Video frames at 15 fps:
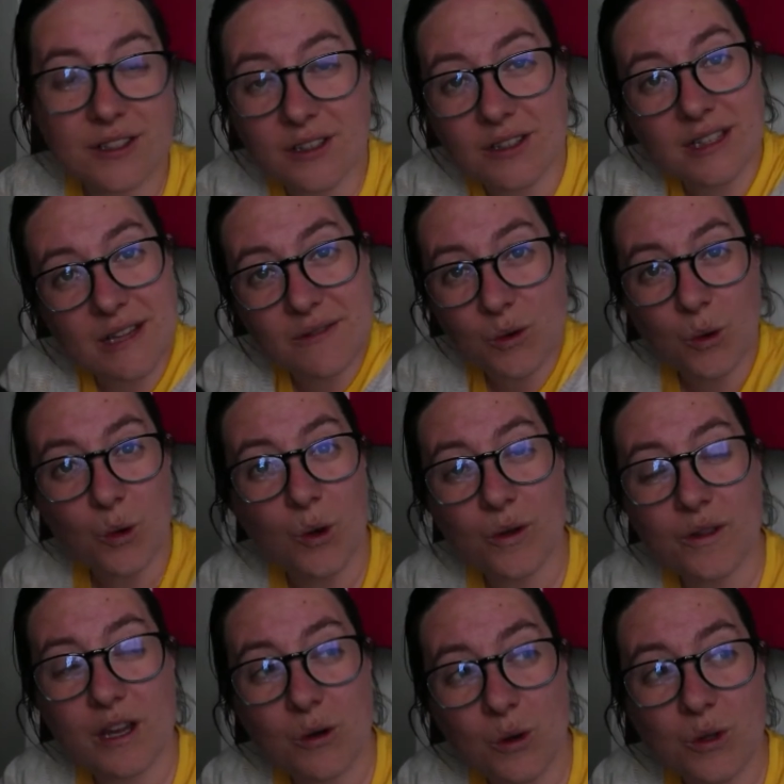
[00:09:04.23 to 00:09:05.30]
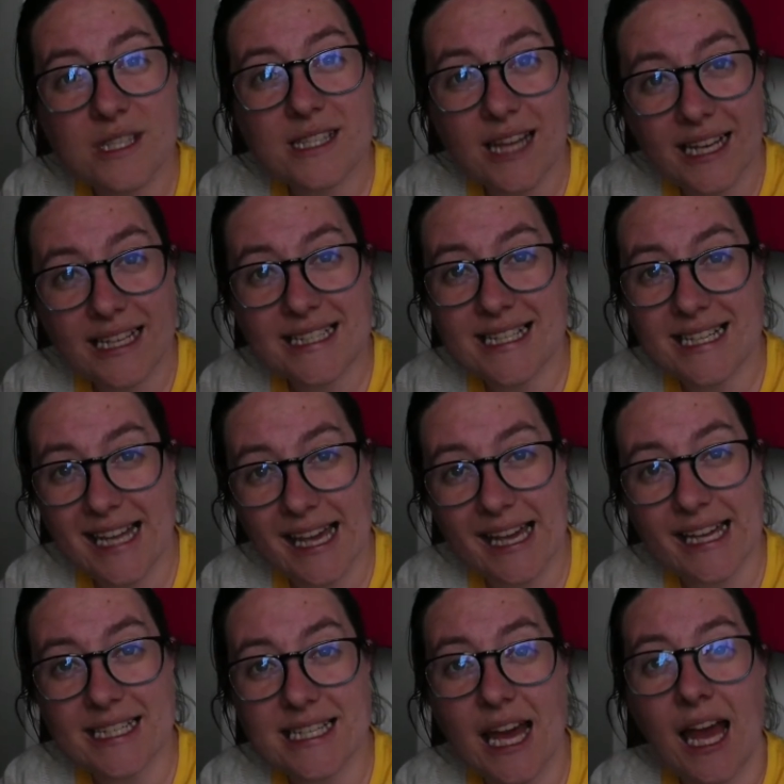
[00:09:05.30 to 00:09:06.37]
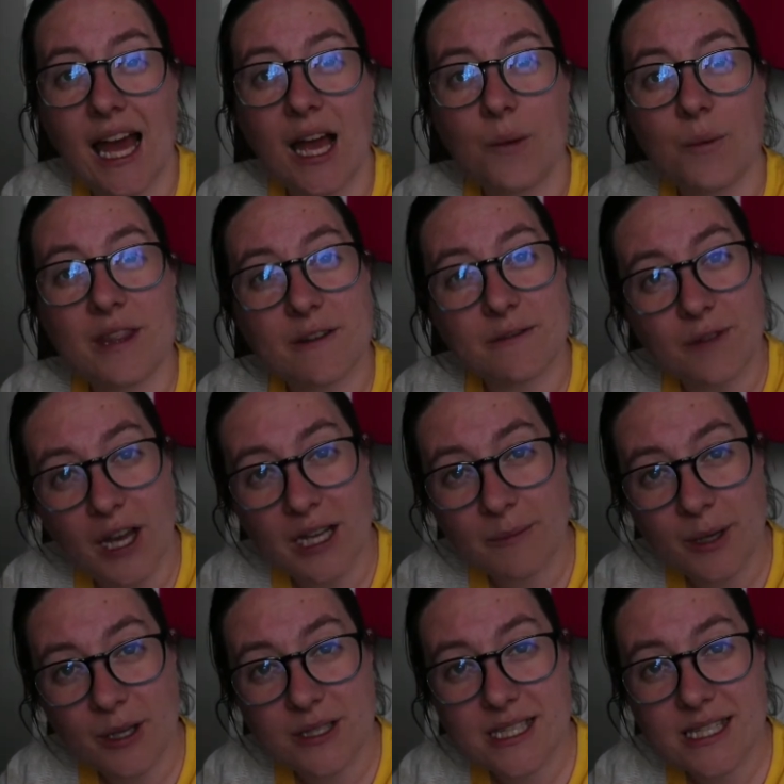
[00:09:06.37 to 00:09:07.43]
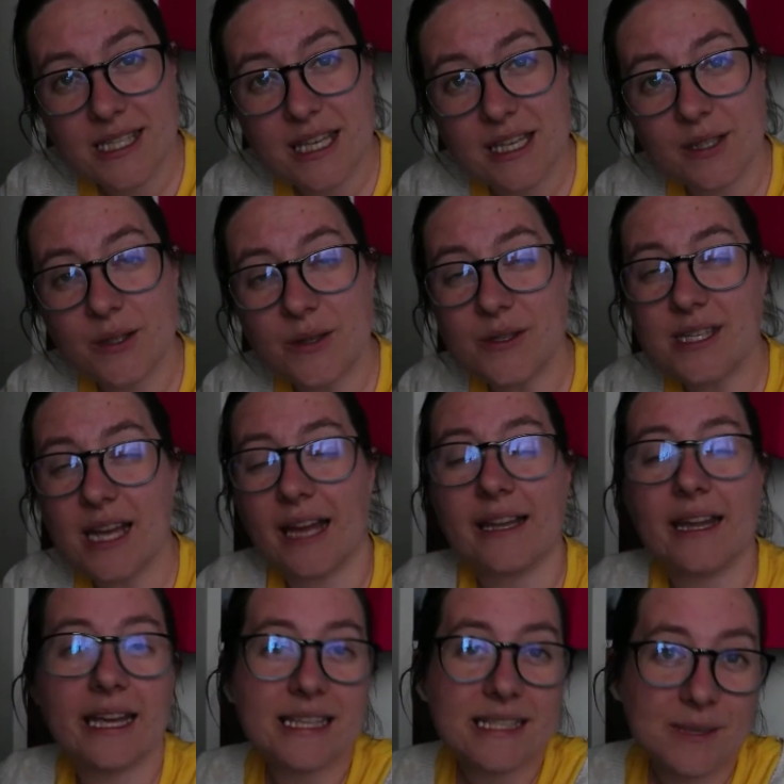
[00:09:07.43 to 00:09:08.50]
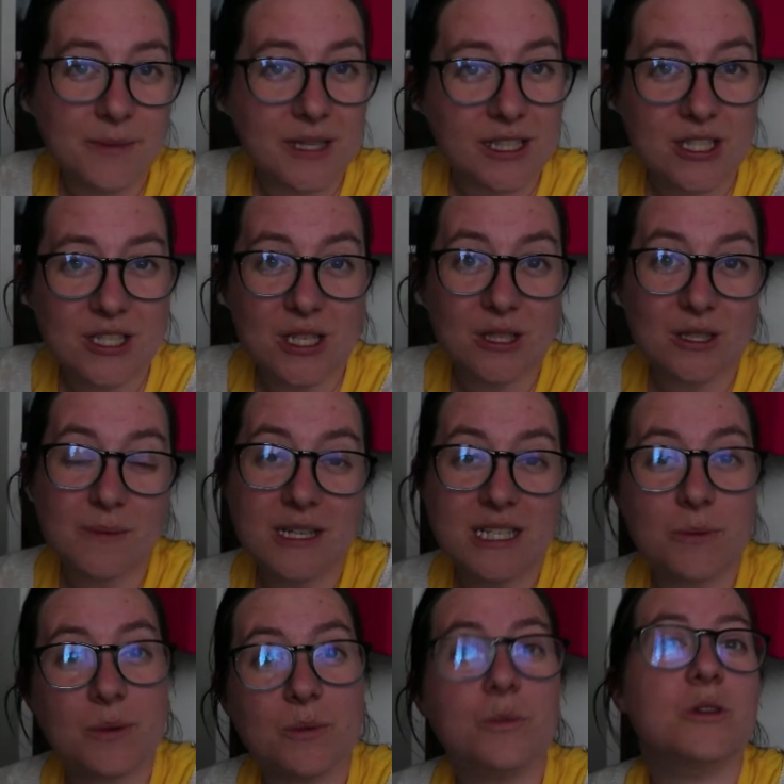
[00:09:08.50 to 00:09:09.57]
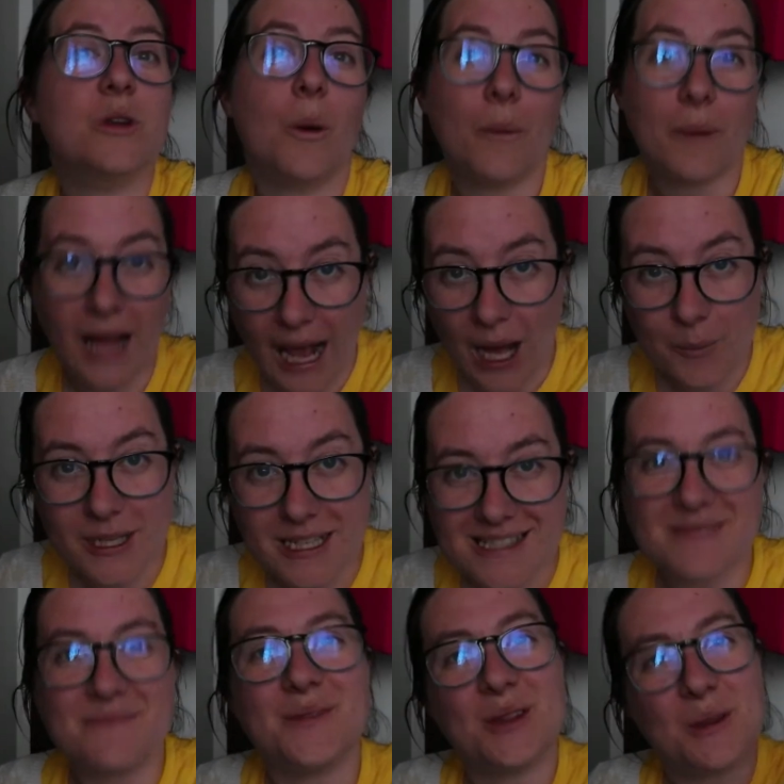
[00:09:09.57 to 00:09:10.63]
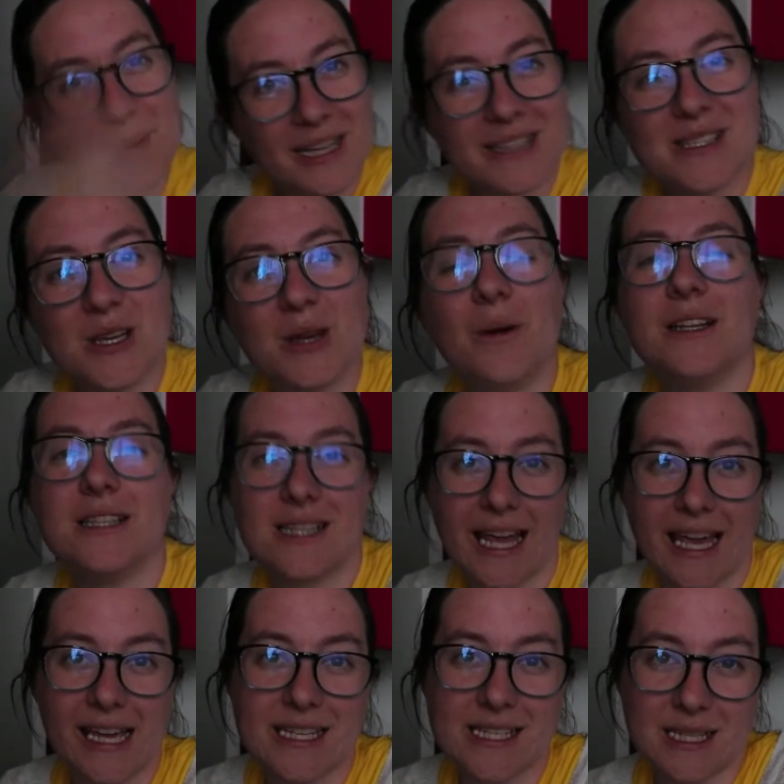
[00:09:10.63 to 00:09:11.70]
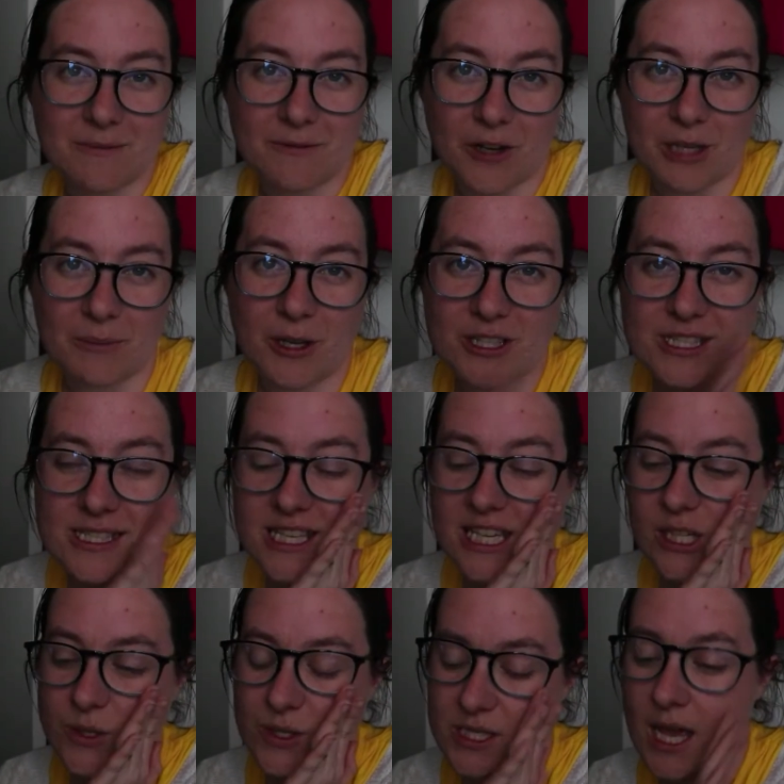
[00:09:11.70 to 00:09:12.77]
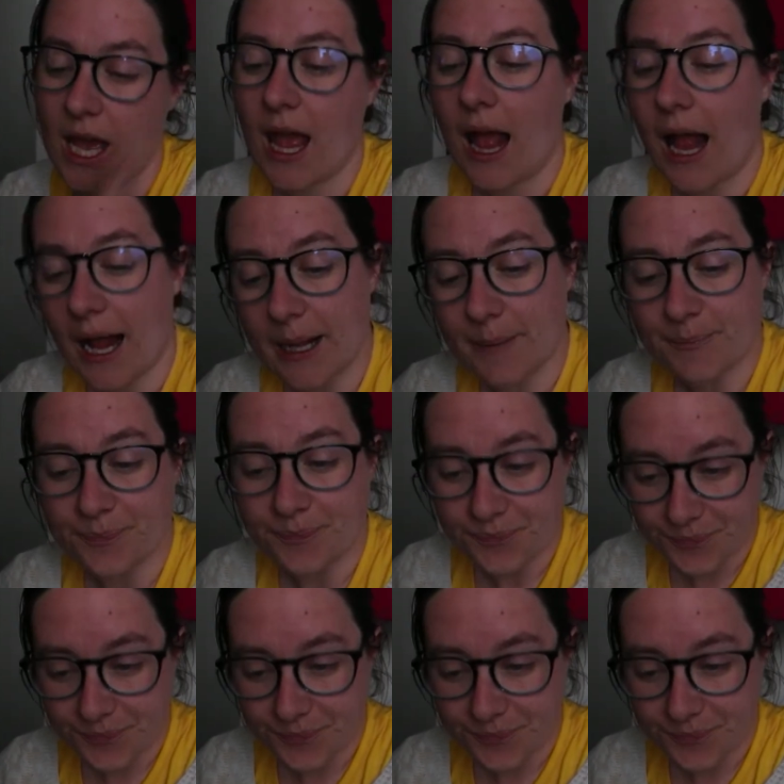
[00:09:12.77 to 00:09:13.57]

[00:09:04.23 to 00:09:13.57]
they've all they're all slightly delayed with their fine motor skills and there is something to do especially with, with albert isn't but the big two are delayed in fine motor skills um,